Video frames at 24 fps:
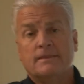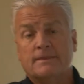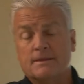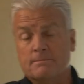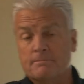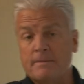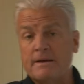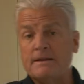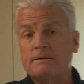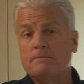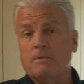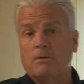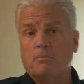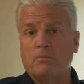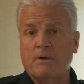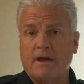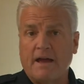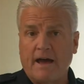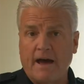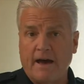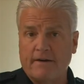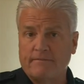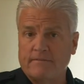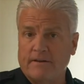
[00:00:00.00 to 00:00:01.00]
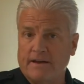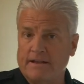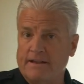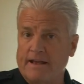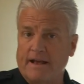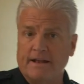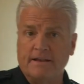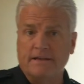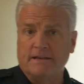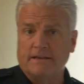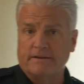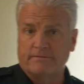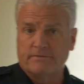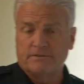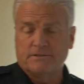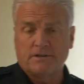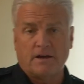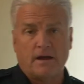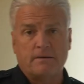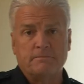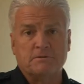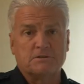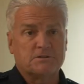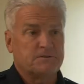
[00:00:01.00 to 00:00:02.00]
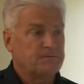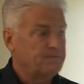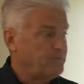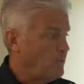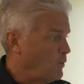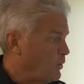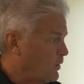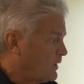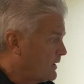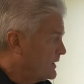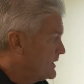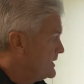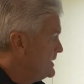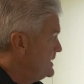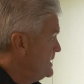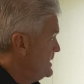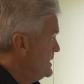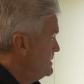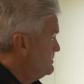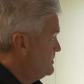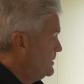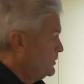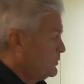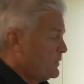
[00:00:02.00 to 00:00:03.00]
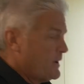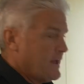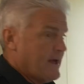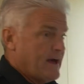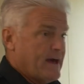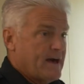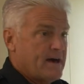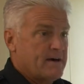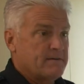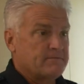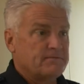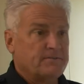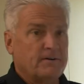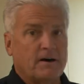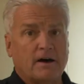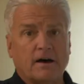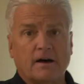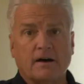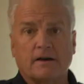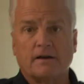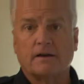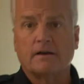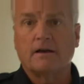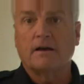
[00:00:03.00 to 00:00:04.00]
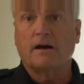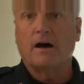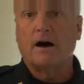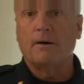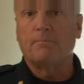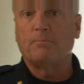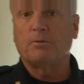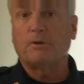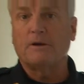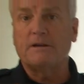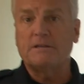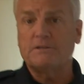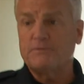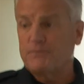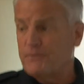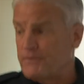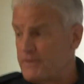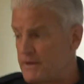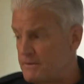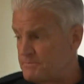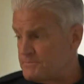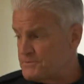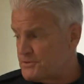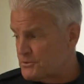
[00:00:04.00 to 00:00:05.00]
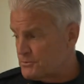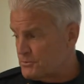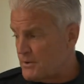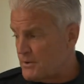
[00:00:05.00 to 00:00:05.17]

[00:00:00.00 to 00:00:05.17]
The minimum we have at any given time is 4, but we have a place for them to